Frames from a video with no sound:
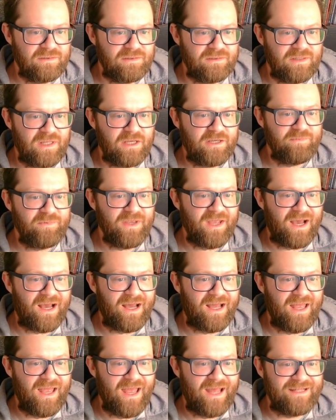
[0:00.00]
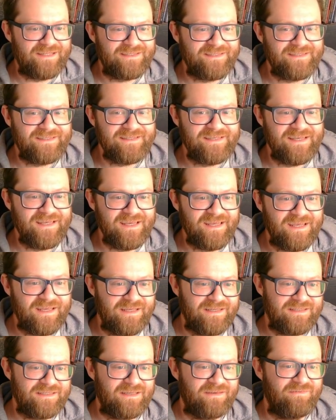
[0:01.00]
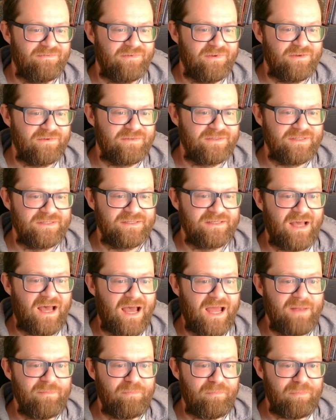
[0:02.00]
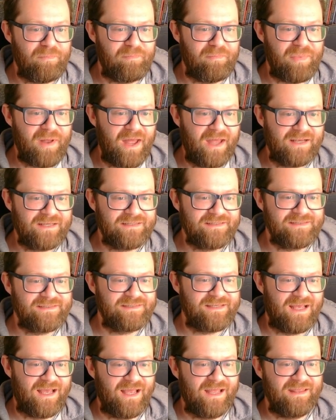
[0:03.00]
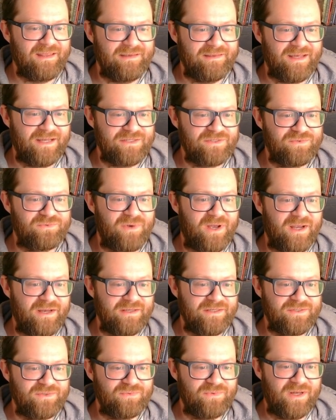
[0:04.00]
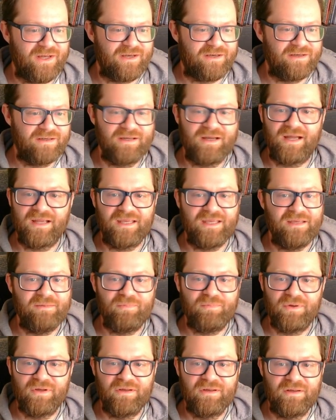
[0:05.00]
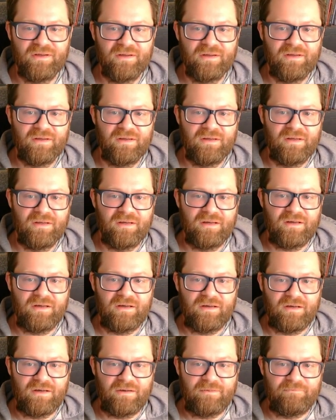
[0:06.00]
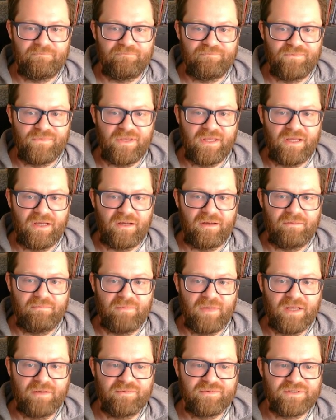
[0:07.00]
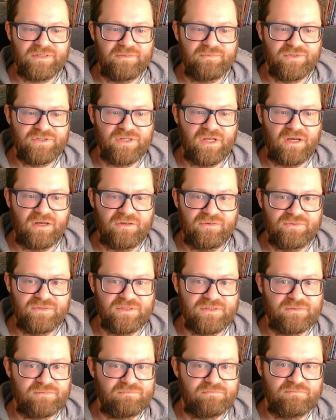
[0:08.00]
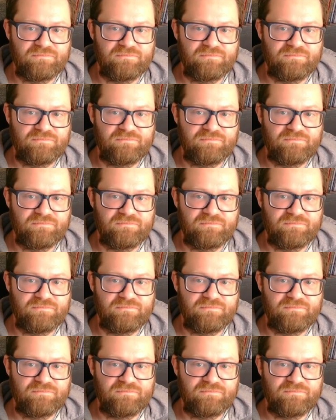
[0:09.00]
That could be at sea is confused. Is it ibex? I think that's right as well. I keep, make it with some shelves.